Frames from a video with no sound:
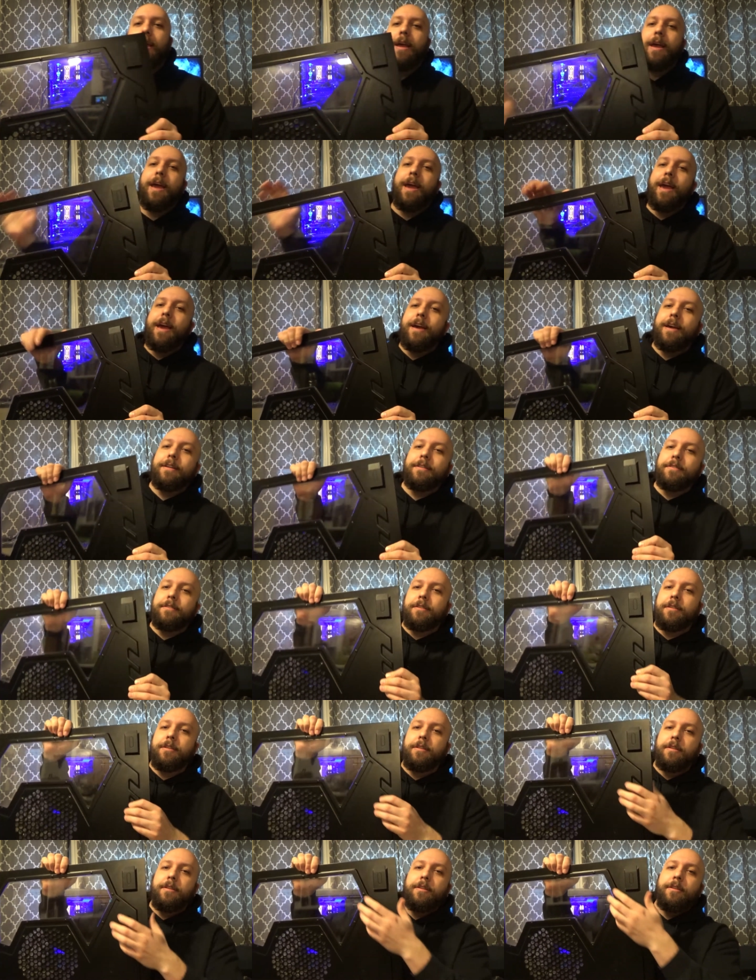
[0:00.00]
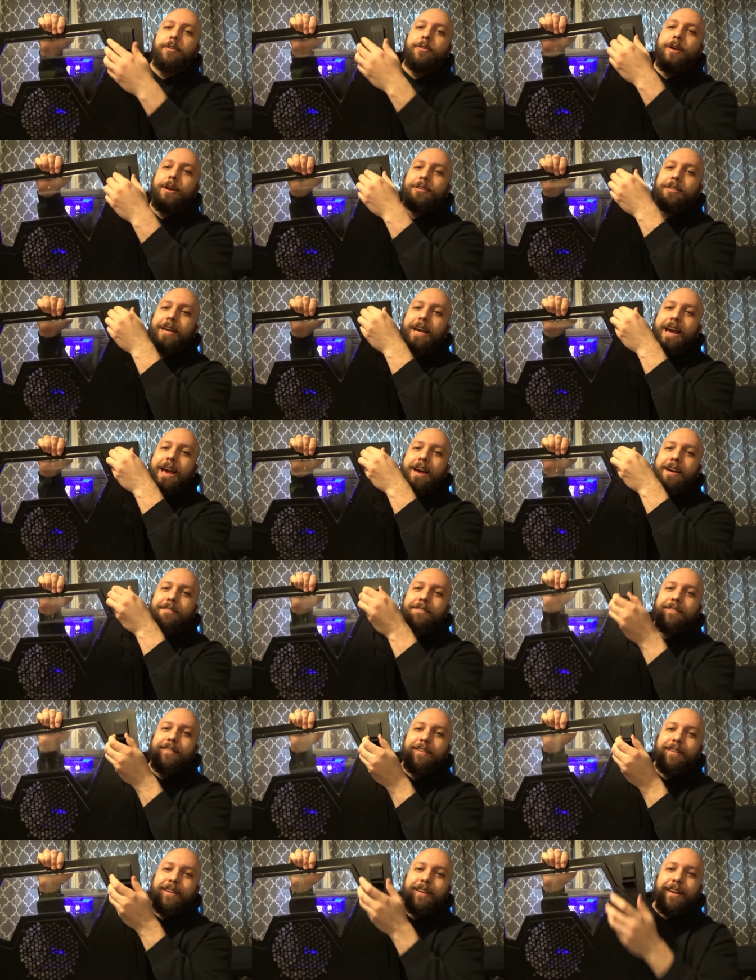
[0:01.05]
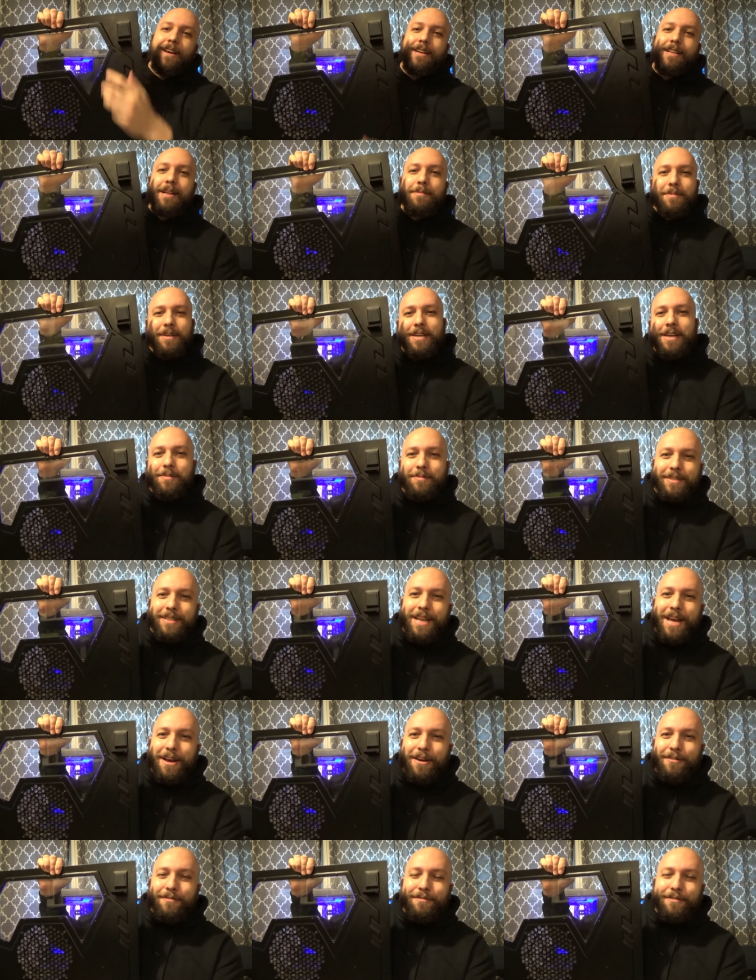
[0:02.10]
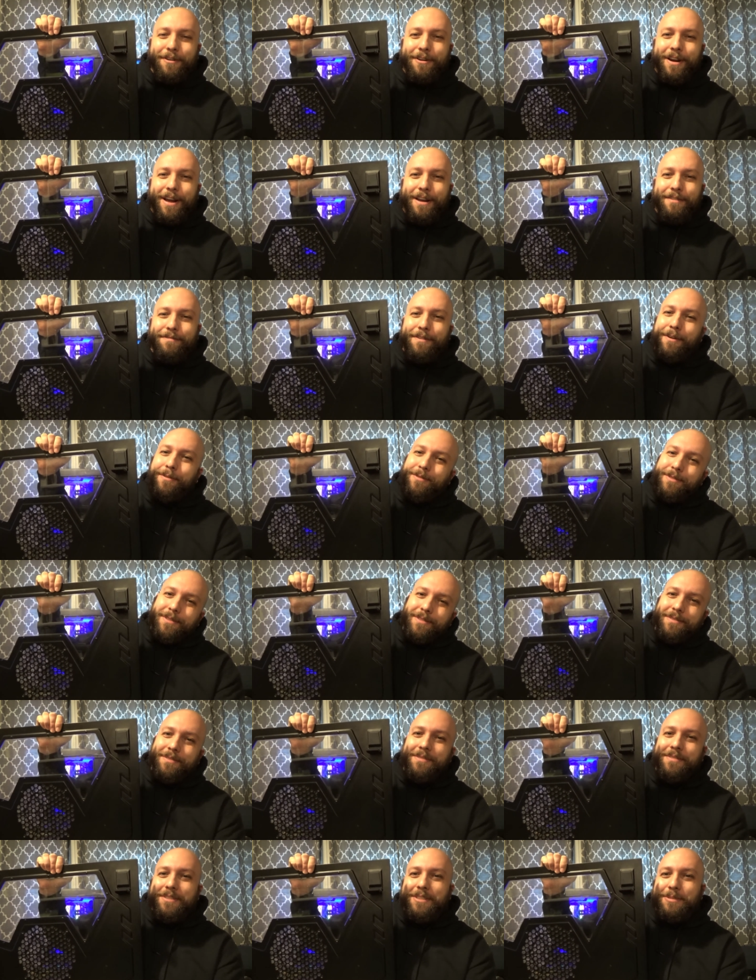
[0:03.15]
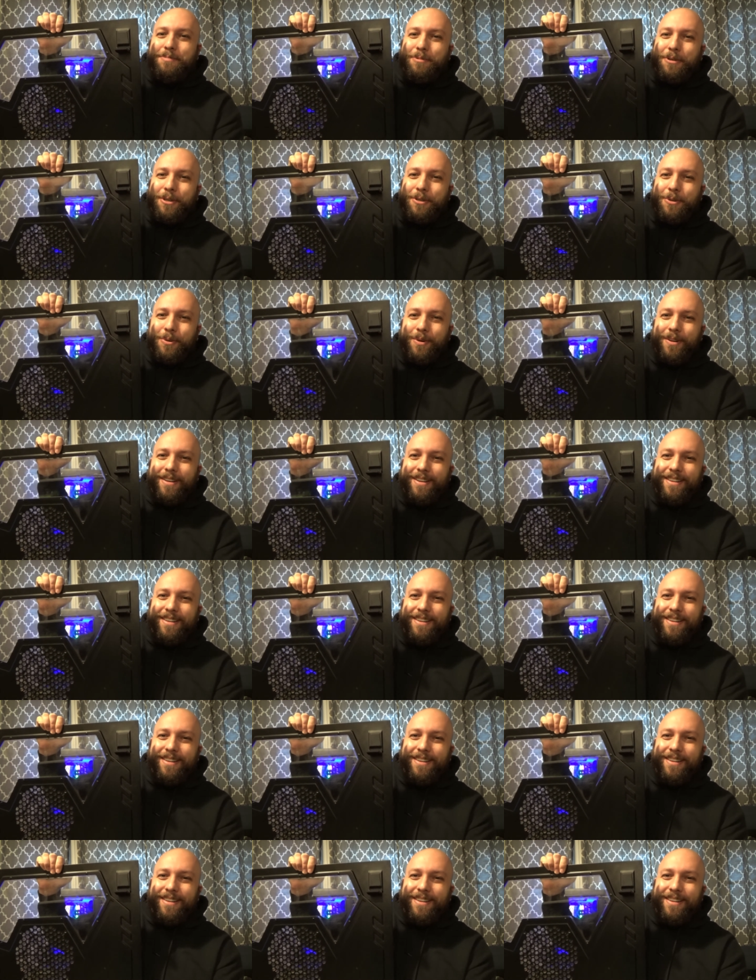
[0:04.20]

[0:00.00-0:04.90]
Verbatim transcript: And you actually have a clip that comes down for your headphones, which is pretty cool.